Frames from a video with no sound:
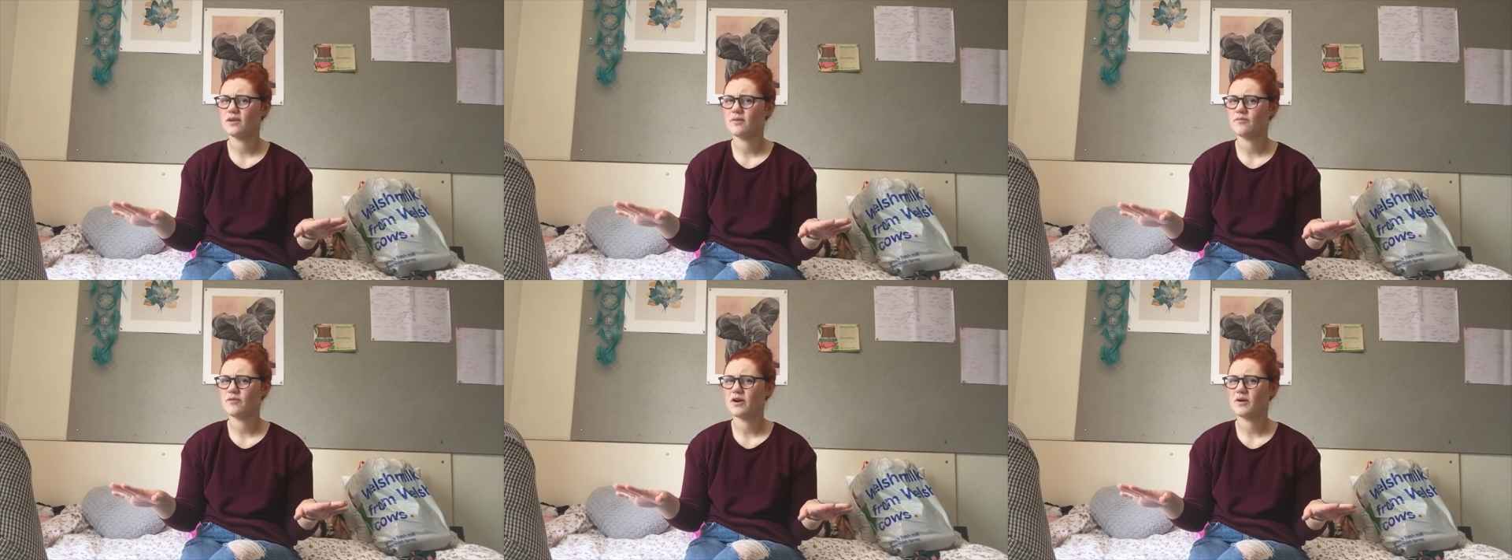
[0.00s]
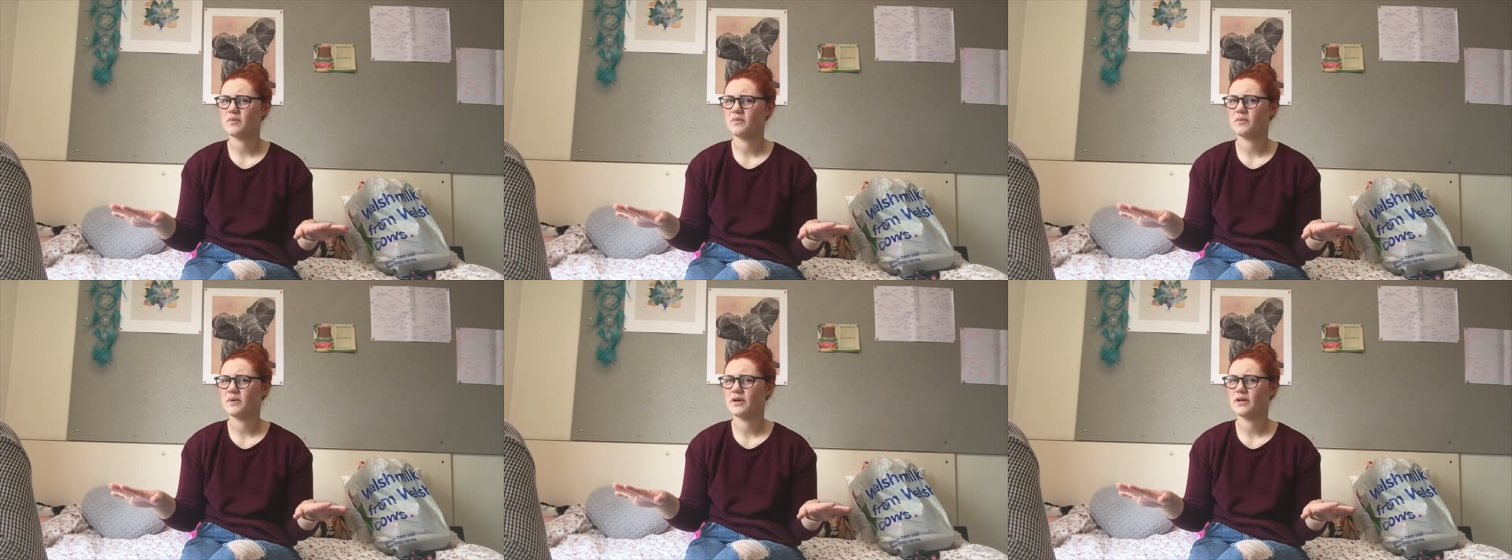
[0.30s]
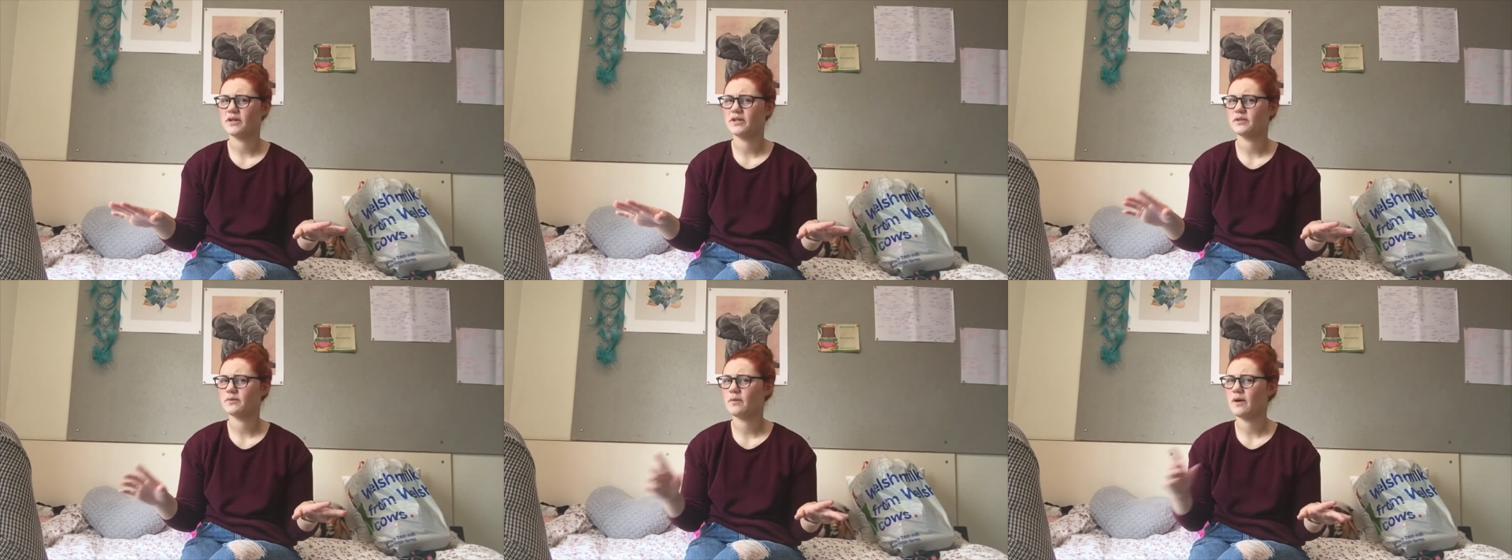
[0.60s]
Brown book
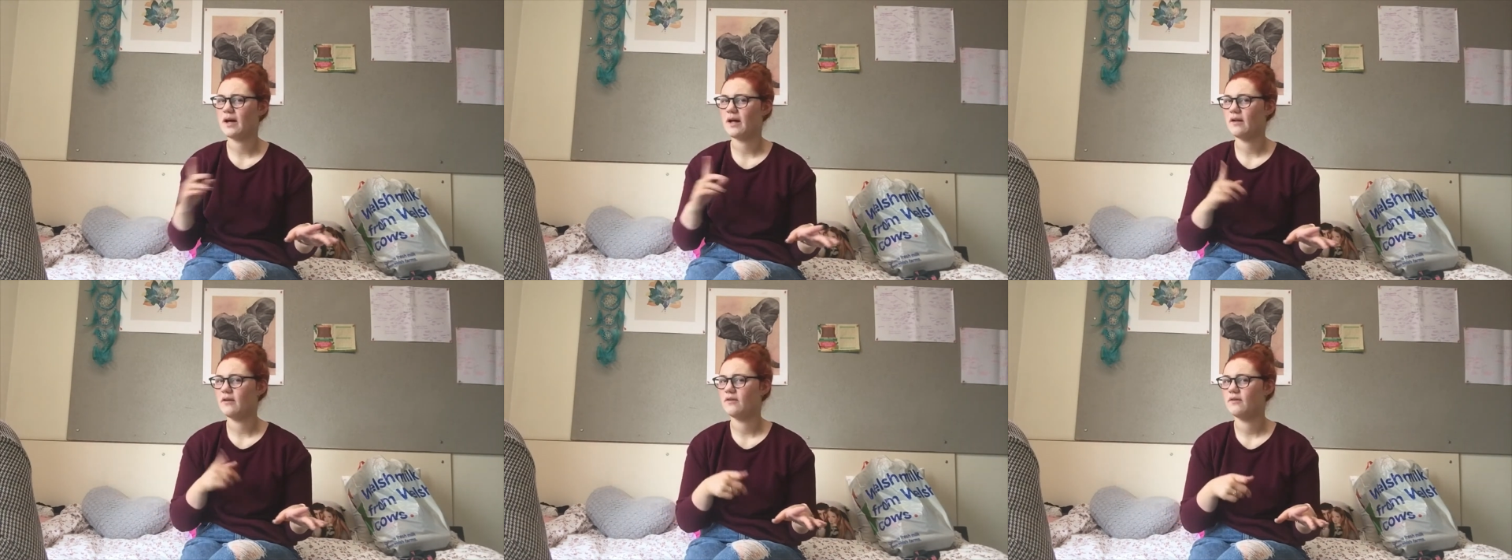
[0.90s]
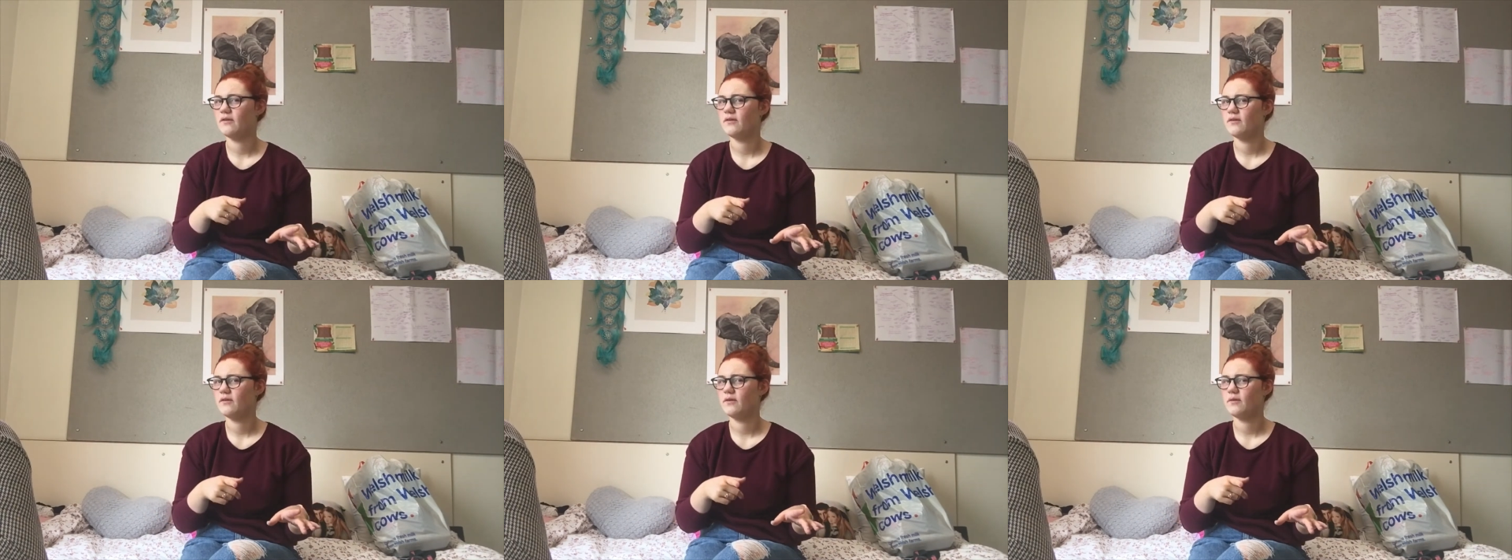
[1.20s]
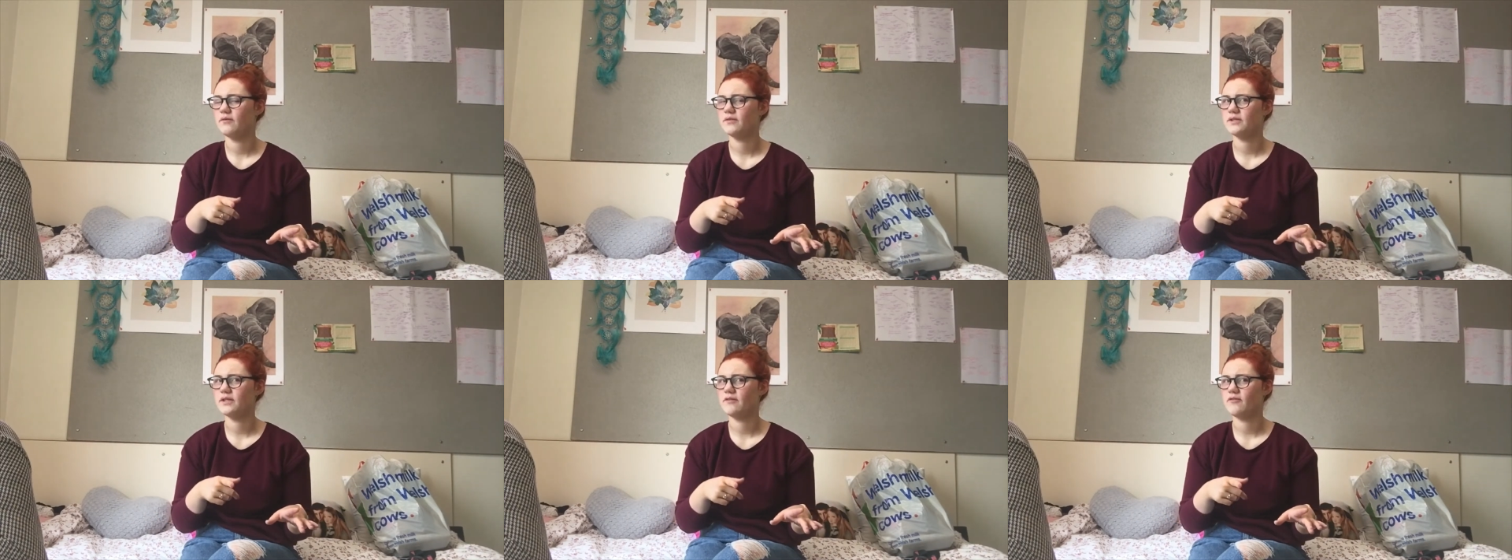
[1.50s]
as well. Or
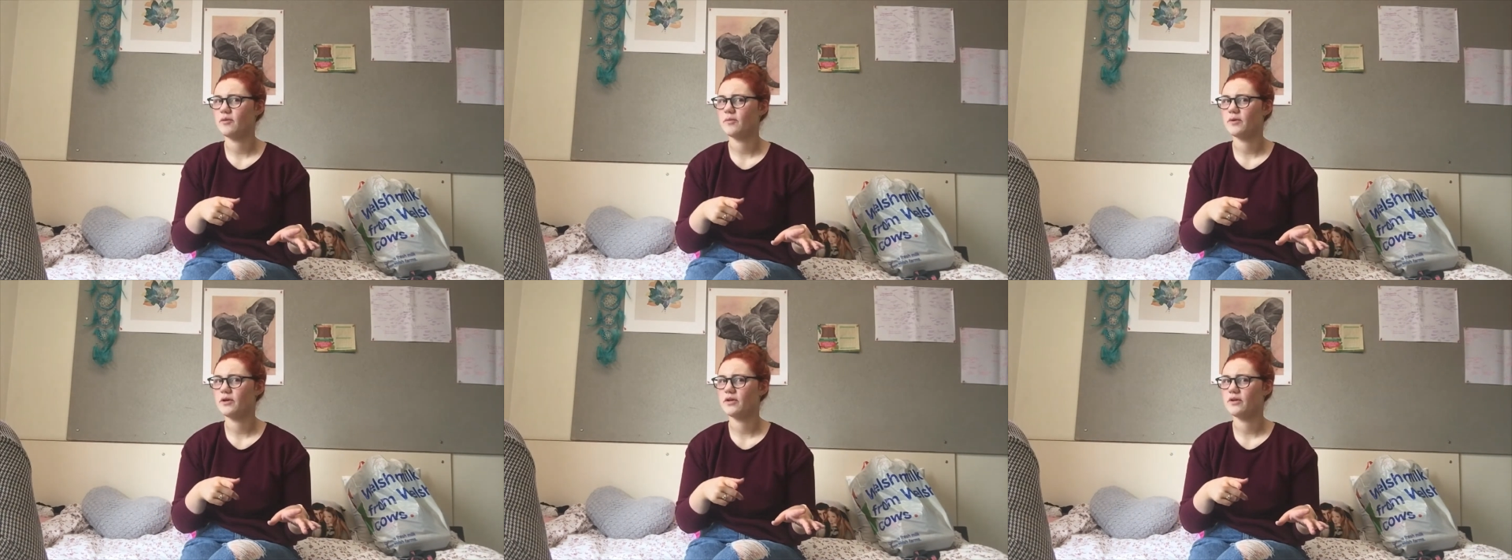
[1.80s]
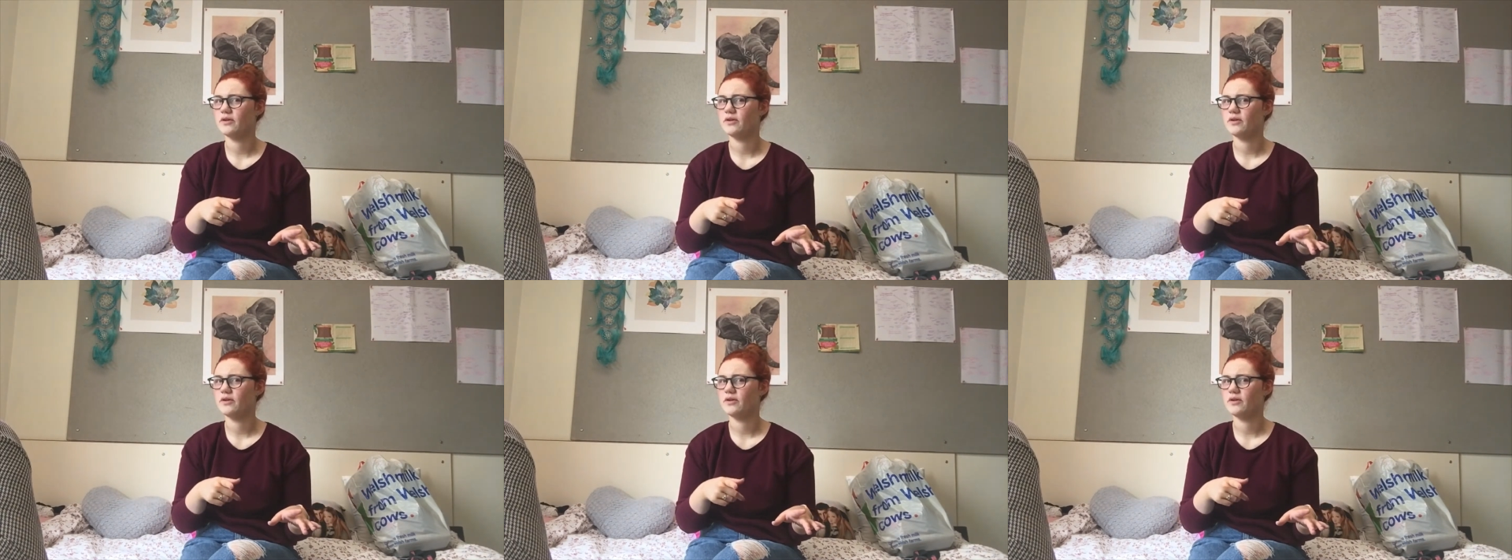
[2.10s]
Sylvia Brown.